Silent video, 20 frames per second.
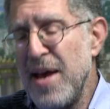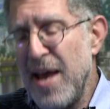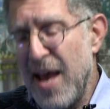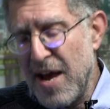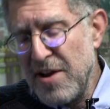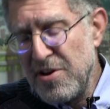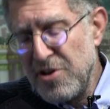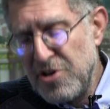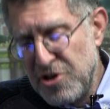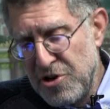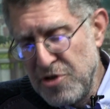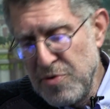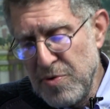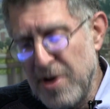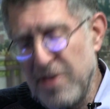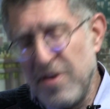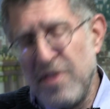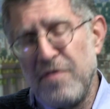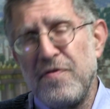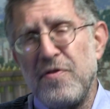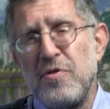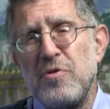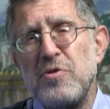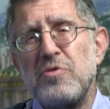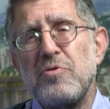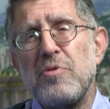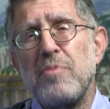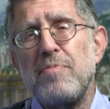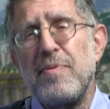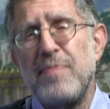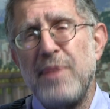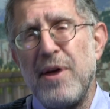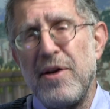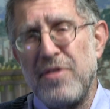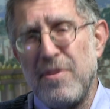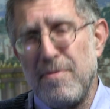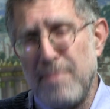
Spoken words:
and two other foods were prepared,